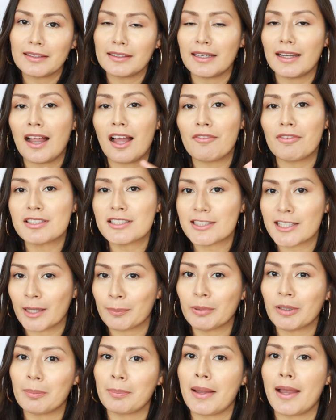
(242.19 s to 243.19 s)
and then have a
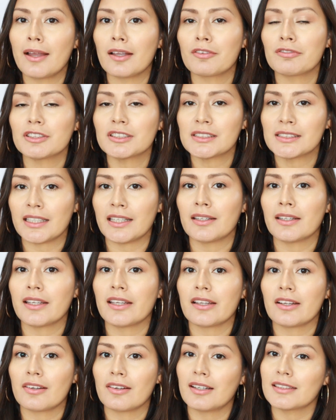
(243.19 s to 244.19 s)
separate bag for
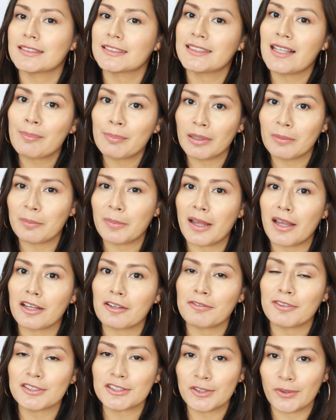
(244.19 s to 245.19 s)
skincare, a separate
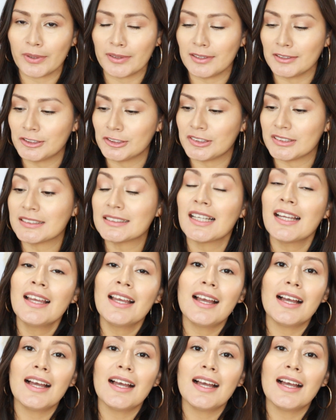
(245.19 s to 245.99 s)
bag for toiletries,